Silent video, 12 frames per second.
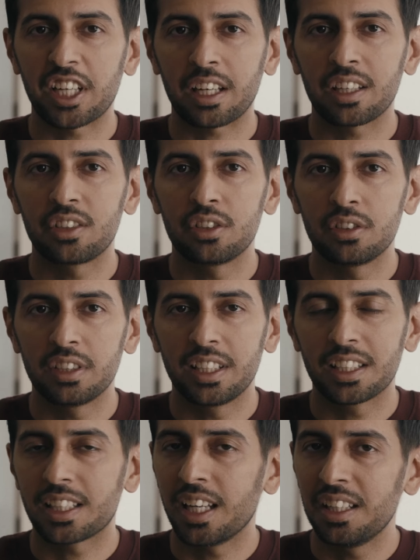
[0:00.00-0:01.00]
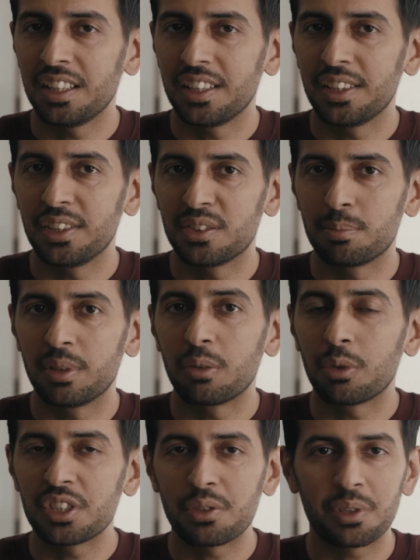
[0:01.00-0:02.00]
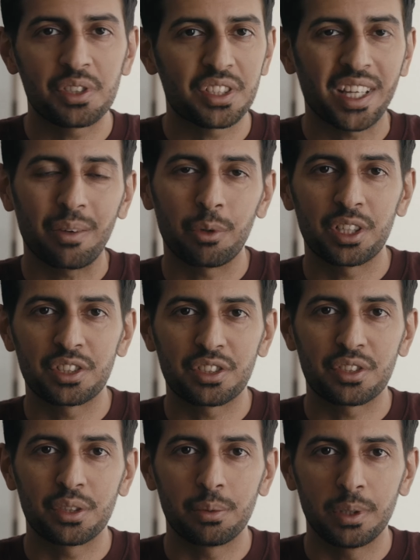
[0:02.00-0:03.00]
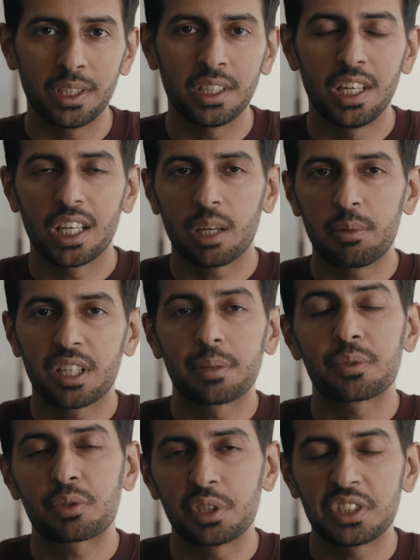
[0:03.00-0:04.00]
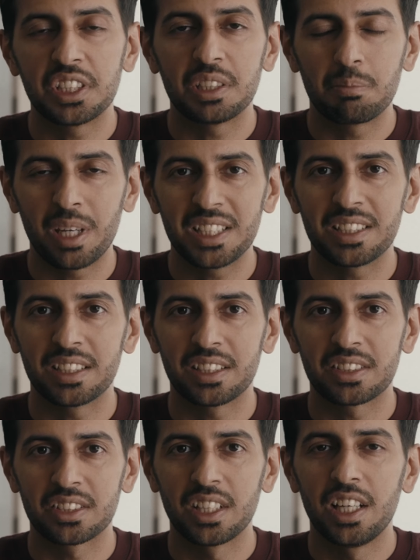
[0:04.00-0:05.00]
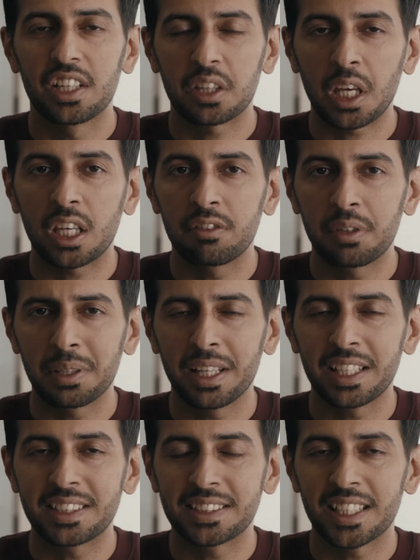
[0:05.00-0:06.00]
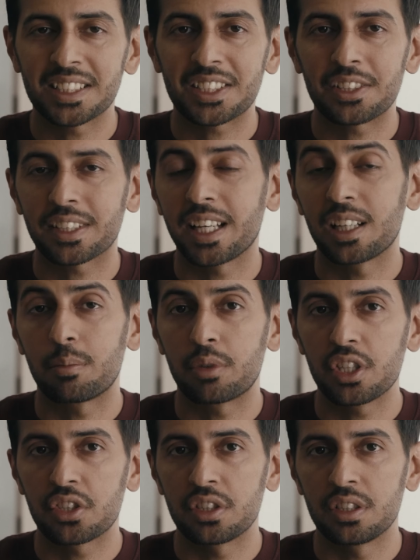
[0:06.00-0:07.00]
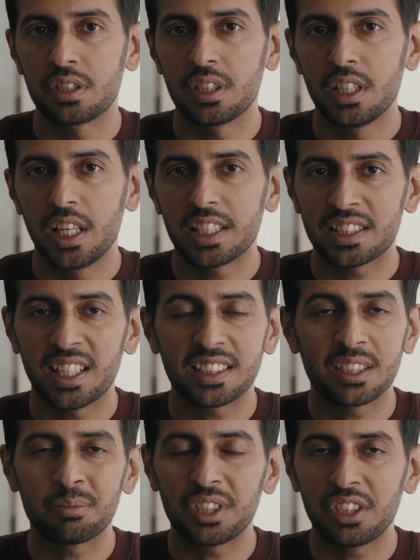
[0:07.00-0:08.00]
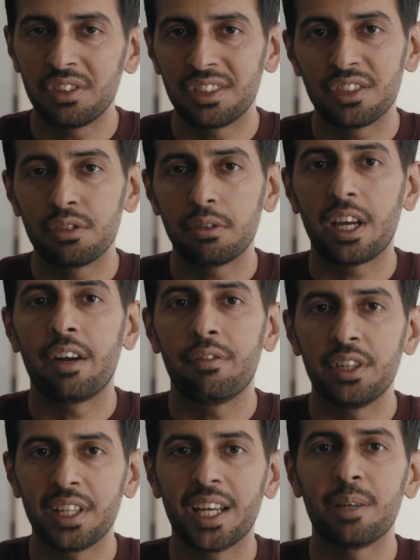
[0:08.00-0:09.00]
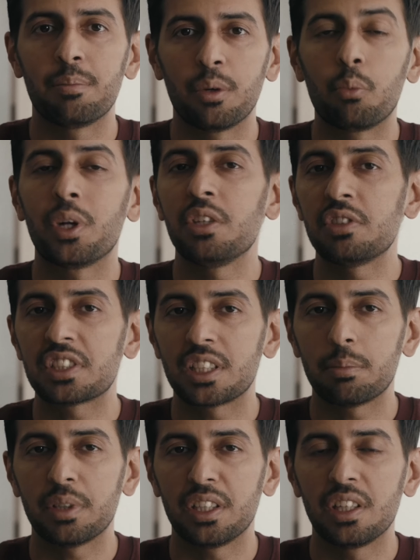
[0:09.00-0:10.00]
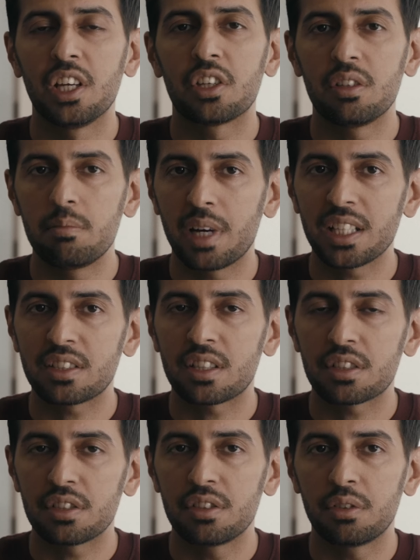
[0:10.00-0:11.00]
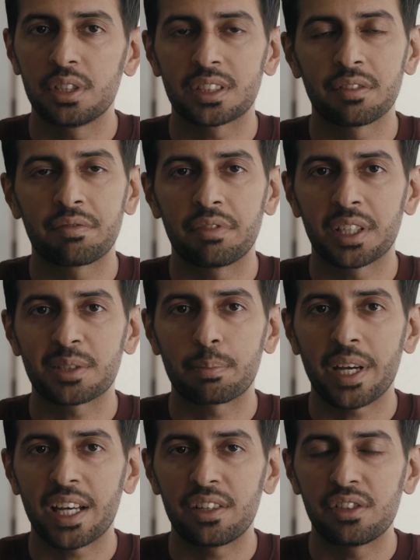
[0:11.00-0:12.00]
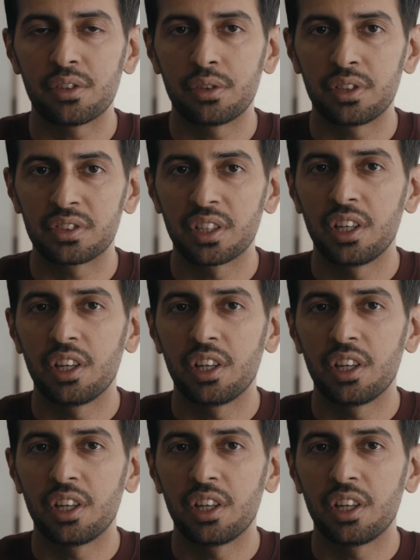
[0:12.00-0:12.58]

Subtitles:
technical, and it kind of is, but once you understand what it's doing, it becomes routine maintenance. Think of it like sensor calibration. It's not something you need to do every day, but when you skip it, you might start to notice a fixed pattern noise,